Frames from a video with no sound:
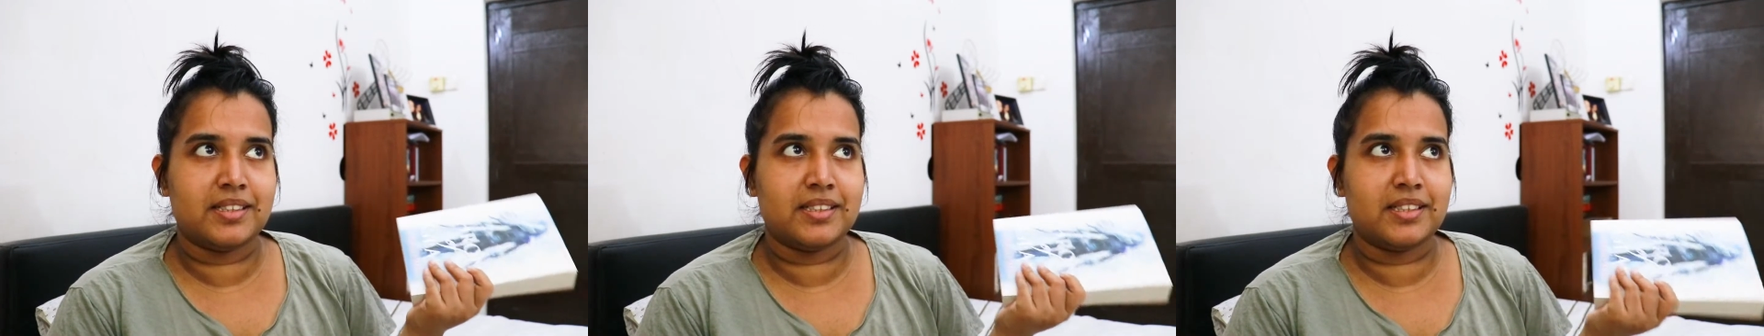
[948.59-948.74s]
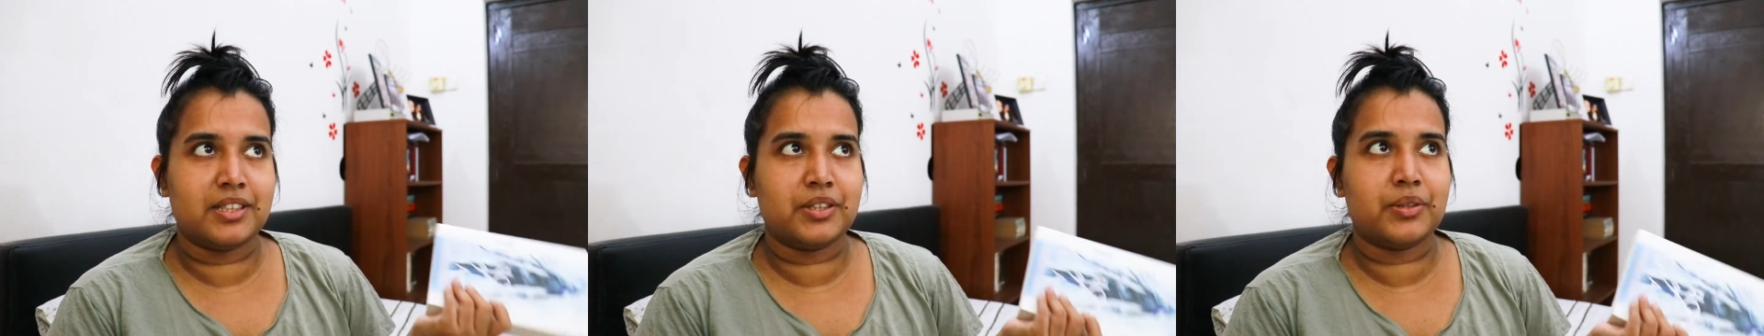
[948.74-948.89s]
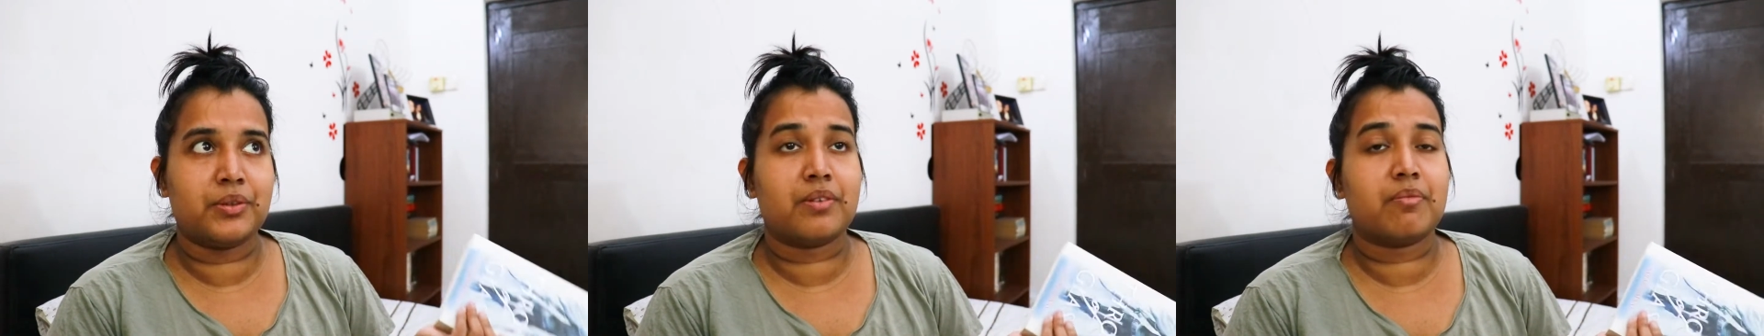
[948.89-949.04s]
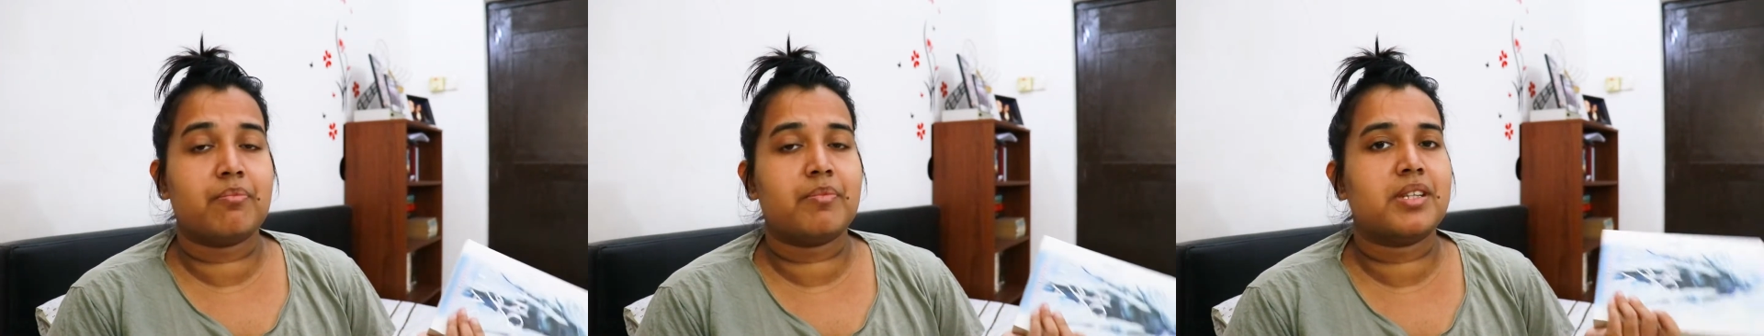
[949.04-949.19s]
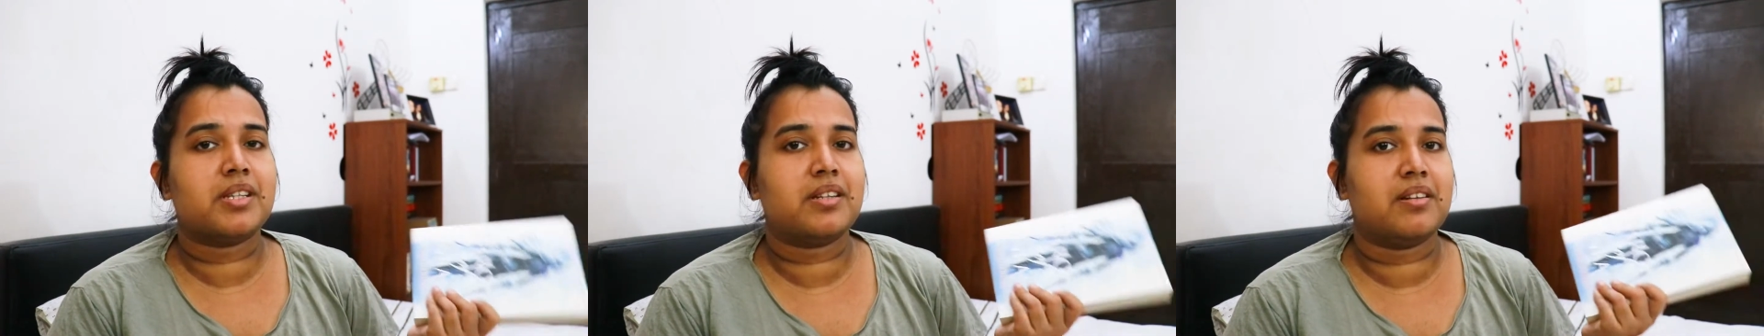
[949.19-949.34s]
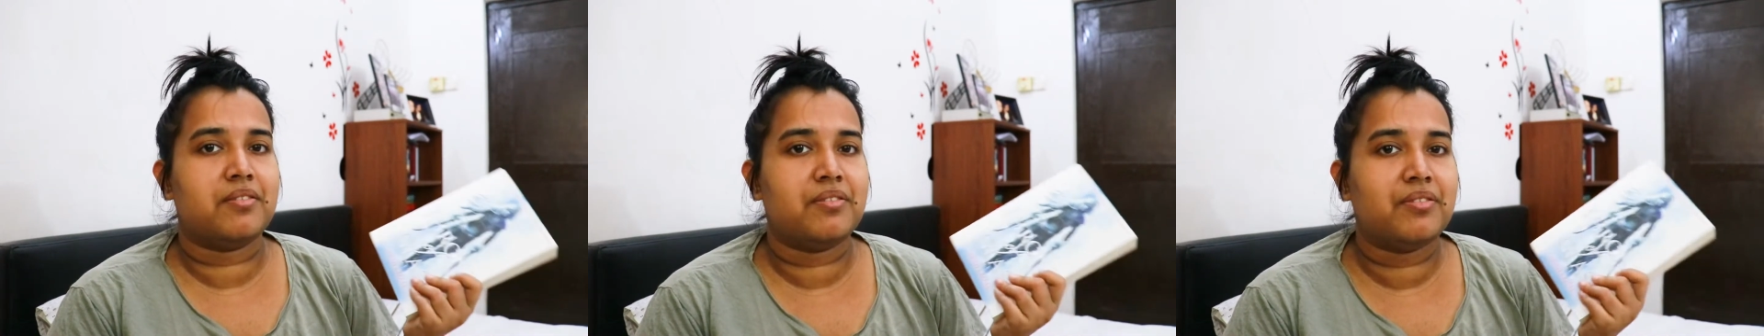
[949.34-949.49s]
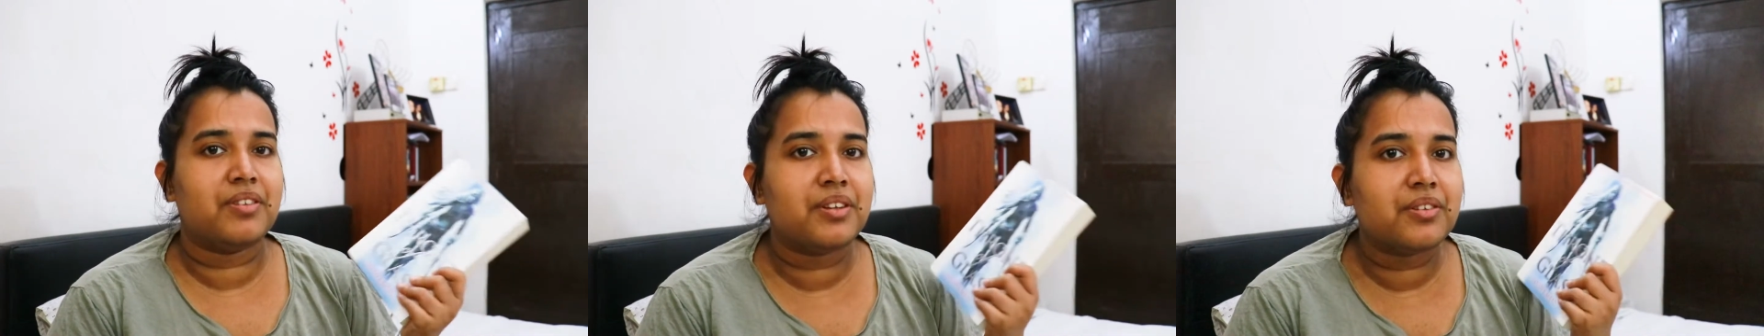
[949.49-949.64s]
The Court of Mist
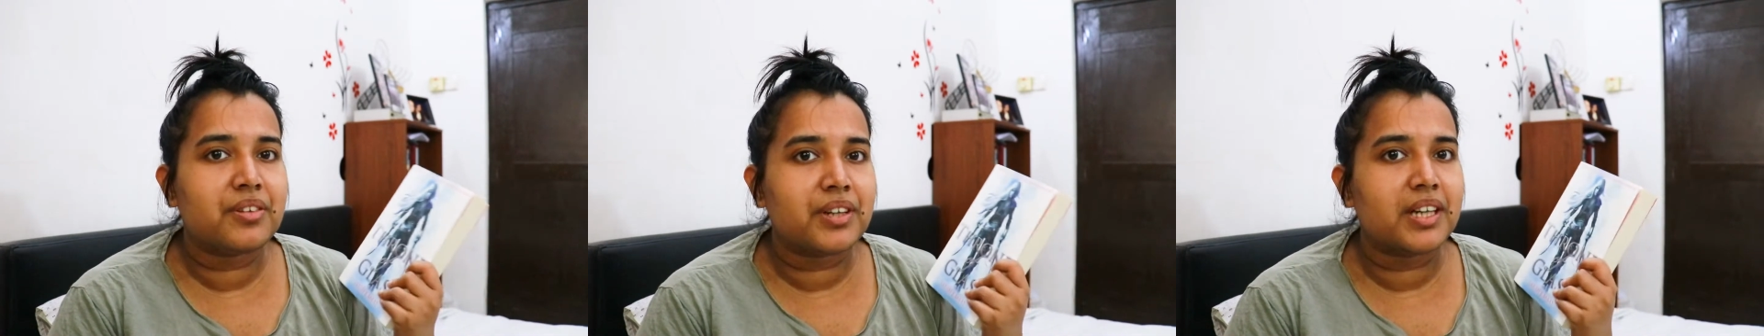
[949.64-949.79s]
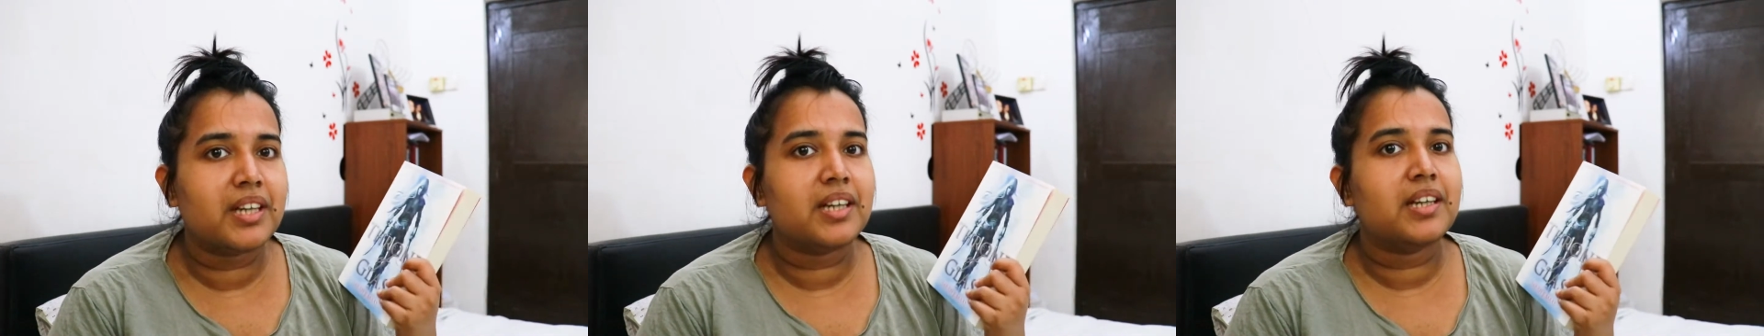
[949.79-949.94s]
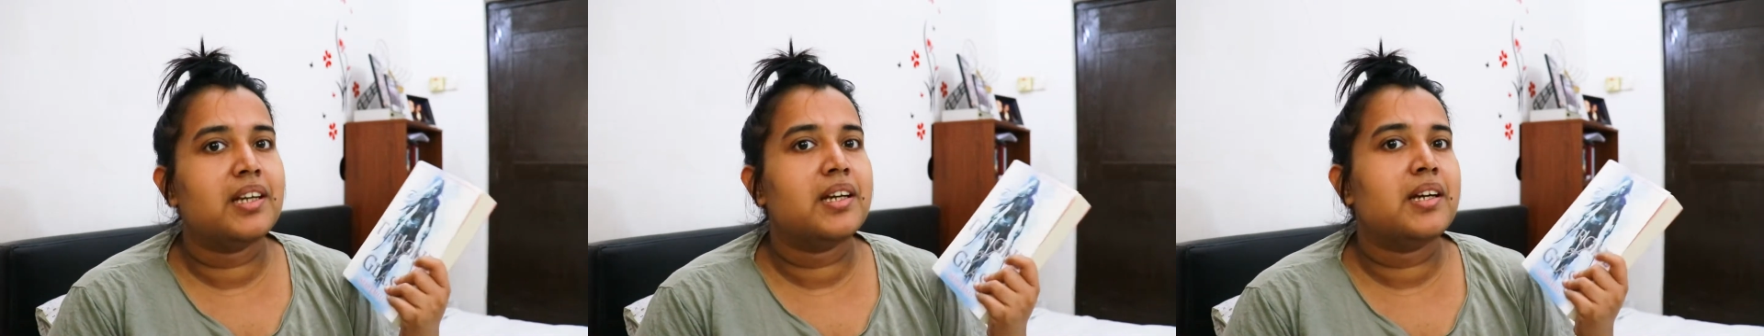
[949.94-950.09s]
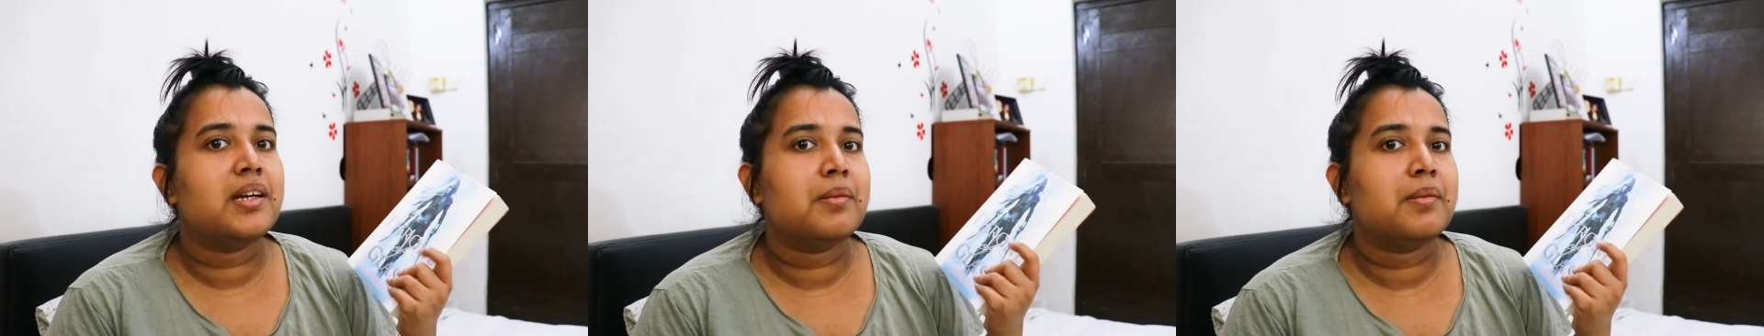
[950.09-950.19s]
and Fury,